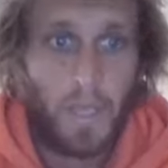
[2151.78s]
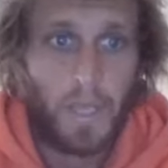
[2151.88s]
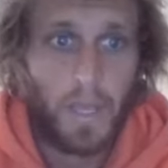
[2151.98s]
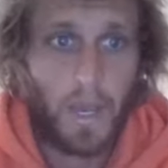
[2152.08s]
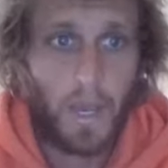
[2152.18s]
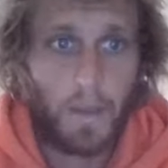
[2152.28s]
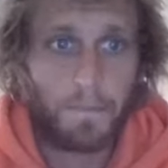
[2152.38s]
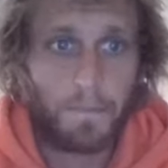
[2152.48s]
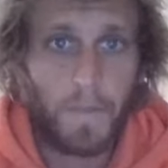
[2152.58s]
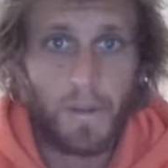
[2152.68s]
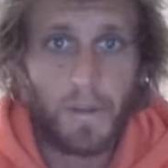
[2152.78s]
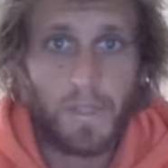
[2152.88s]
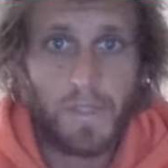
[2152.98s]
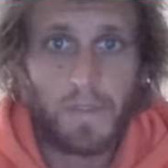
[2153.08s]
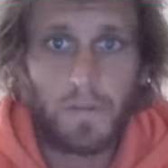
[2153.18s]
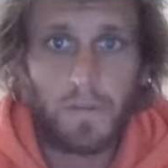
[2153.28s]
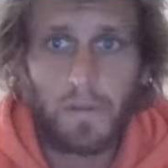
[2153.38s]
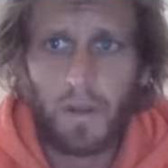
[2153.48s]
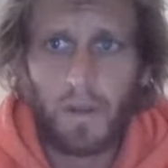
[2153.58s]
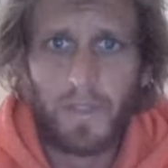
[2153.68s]
Um, you know, it's,
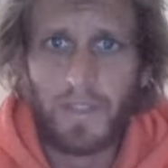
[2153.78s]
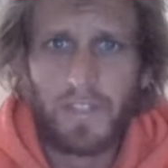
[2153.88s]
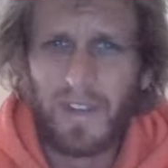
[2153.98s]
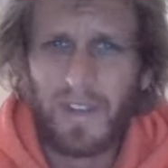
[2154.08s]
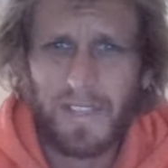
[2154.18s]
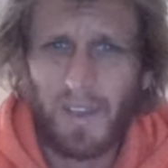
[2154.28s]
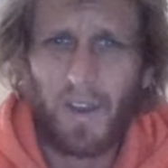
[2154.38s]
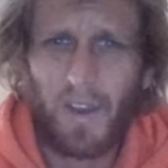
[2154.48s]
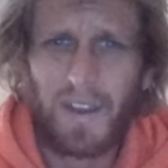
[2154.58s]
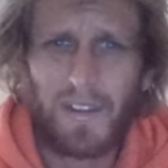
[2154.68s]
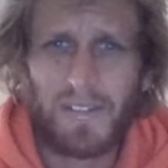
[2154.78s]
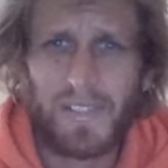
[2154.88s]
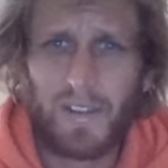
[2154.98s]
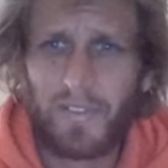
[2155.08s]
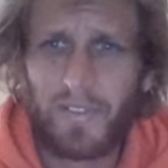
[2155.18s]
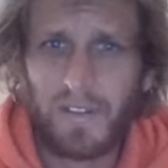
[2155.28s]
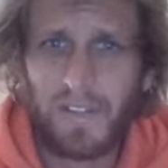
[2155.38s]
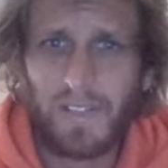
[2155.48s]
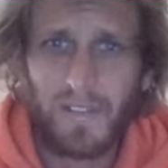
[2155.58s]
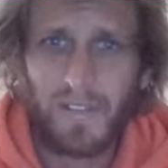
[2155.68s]
I don't think chicken has iron and stuff in it,
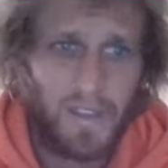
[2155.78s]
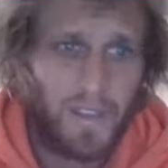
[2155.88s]
does it?